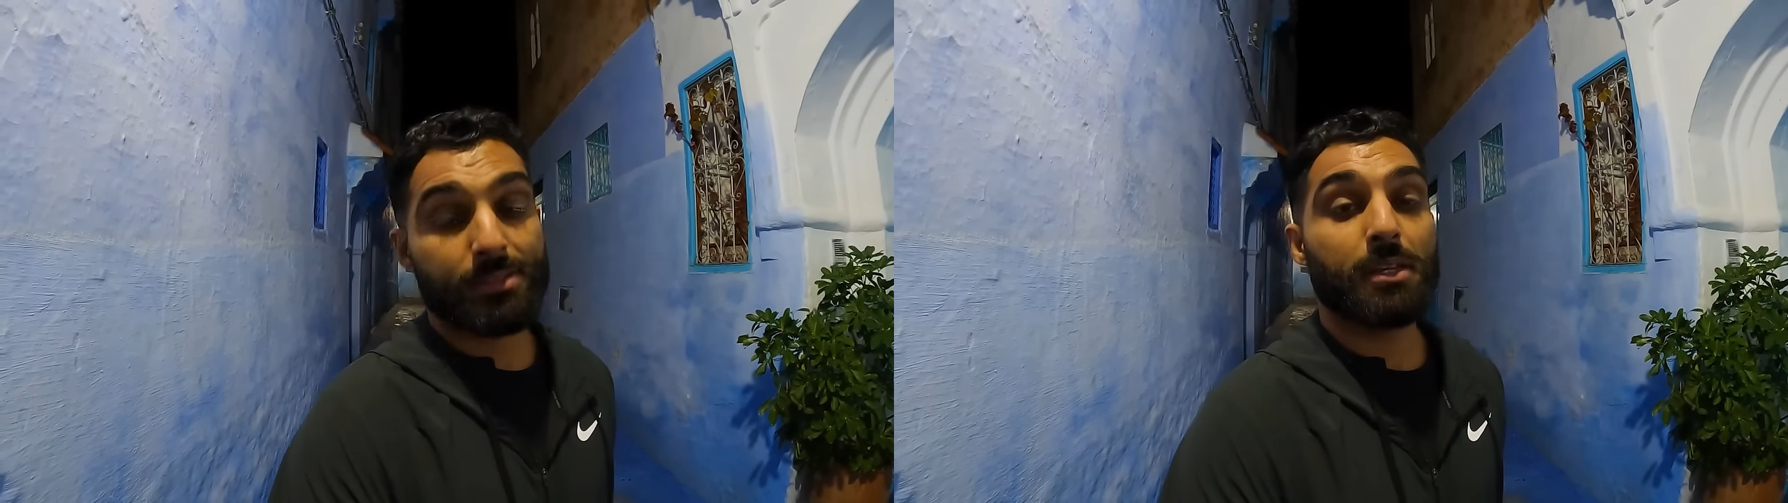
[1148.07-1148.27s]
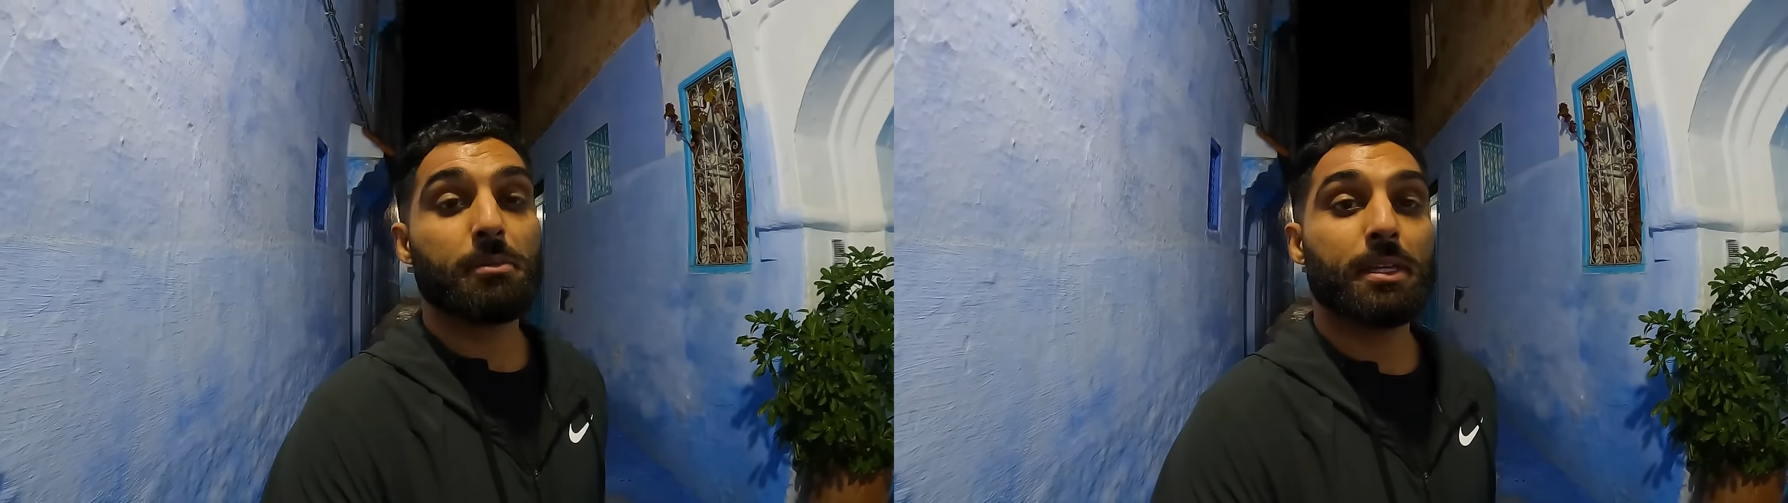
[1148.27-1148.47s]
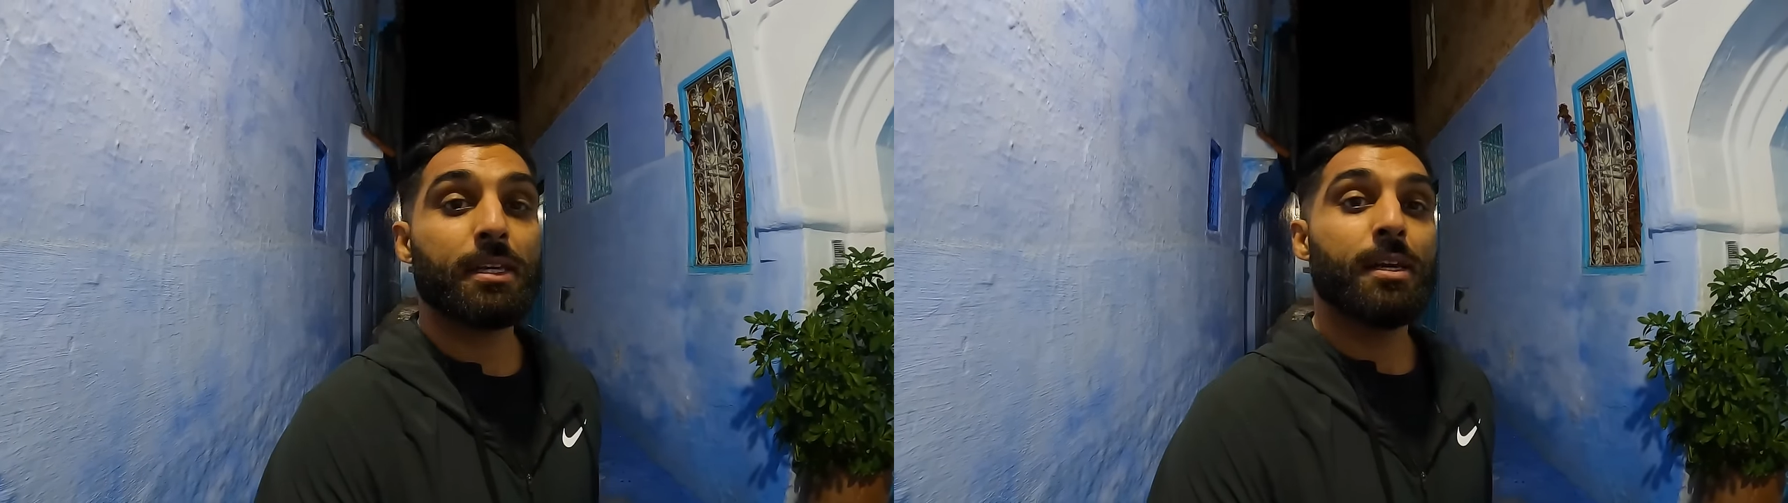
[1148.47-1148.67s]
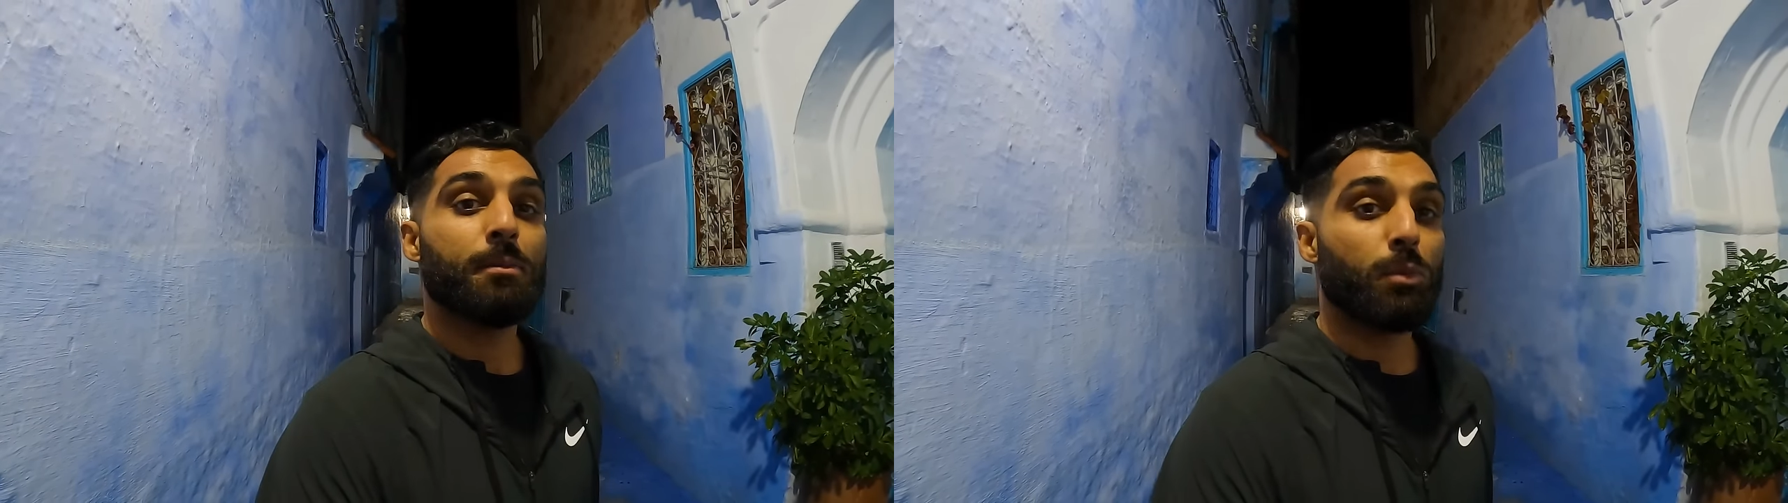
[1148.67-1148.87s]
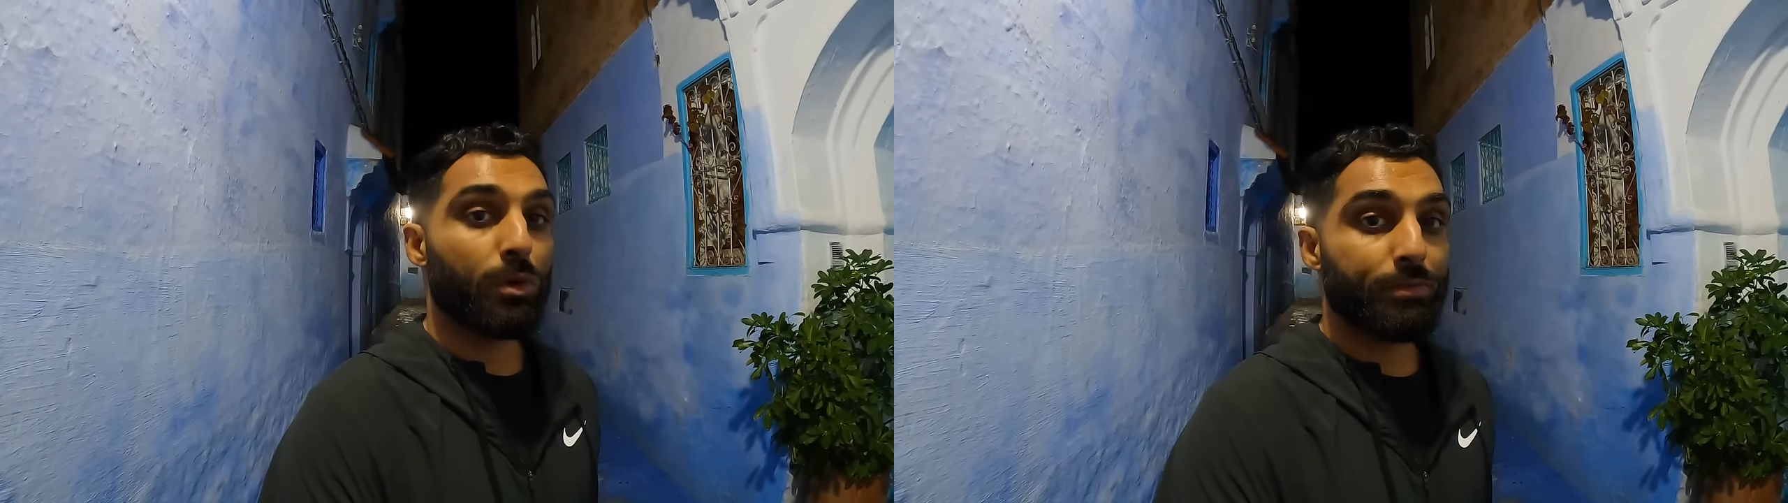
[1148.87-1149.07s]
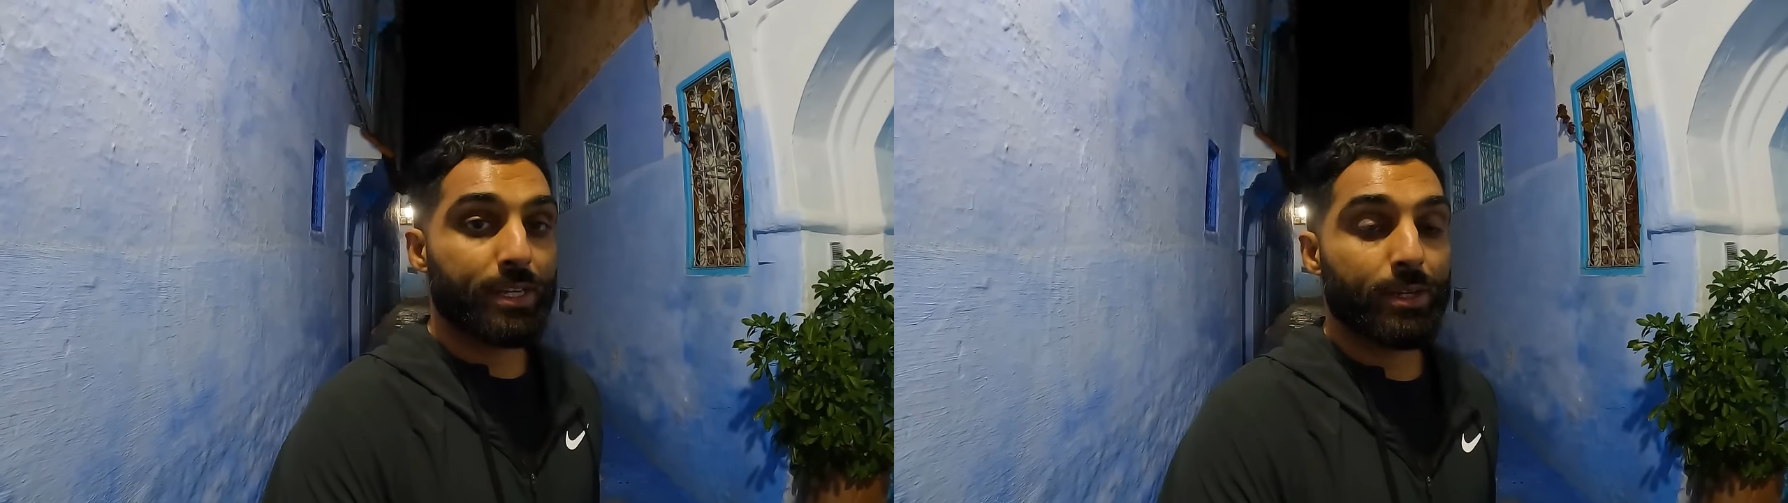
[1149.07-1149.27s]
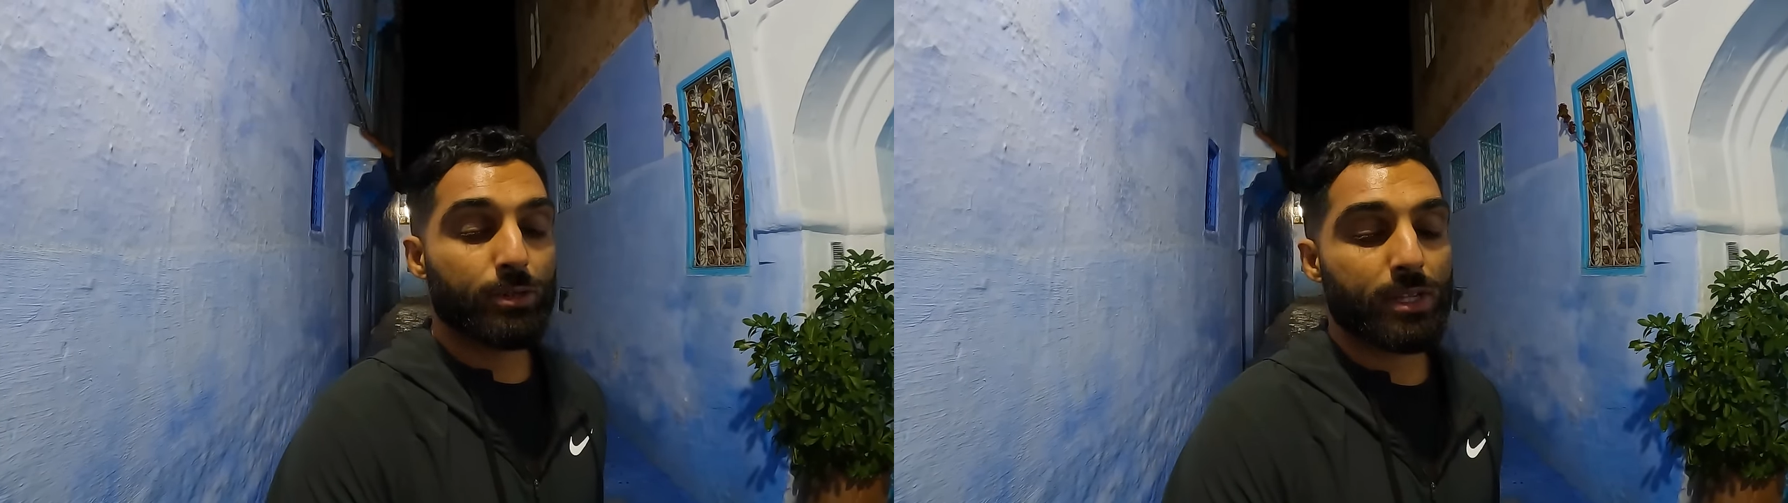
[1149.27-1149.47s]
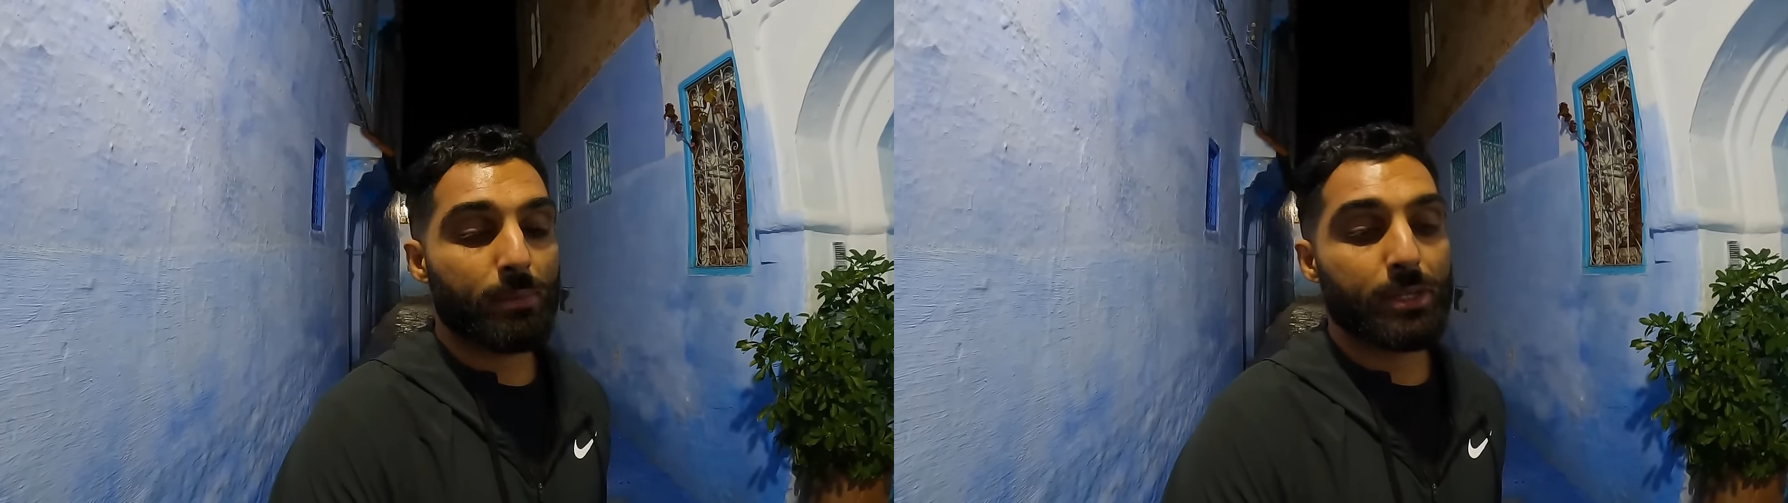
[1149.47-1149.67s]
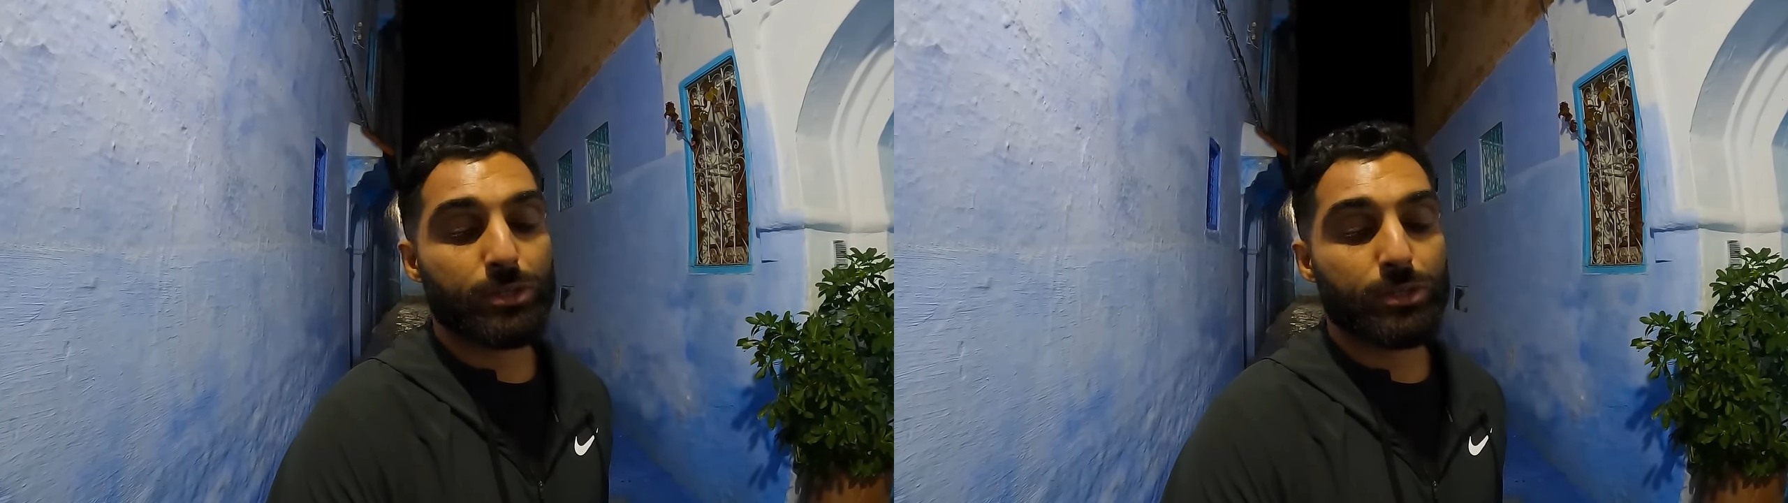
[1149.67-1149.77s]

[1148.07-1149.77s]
There's going to be more videos coming